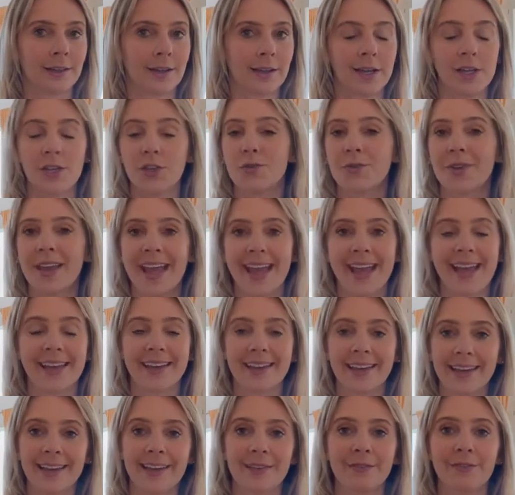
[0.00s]
you can't
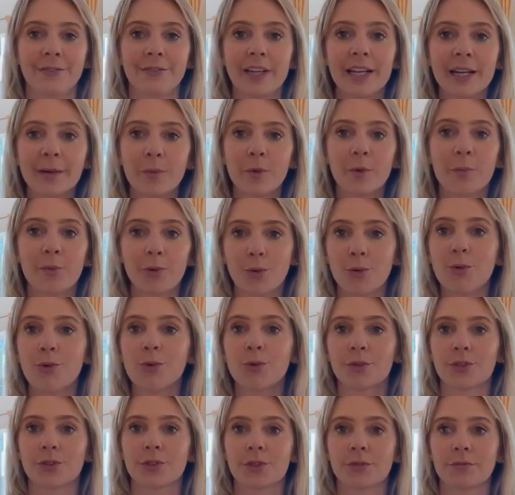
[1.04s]
get inflatable
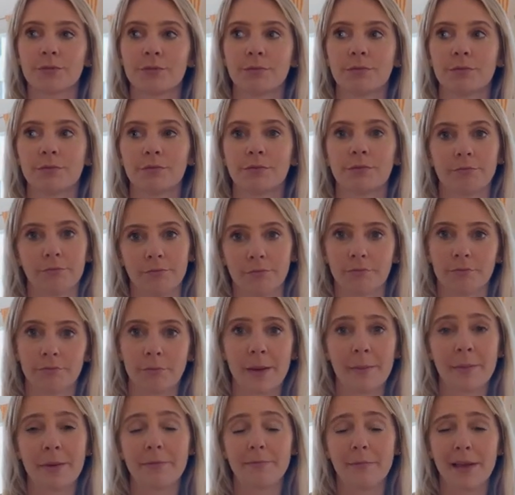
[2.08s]
pools.
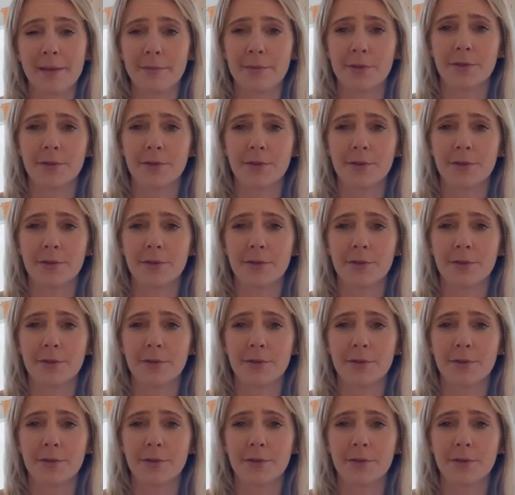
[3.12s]
I mean, maybe you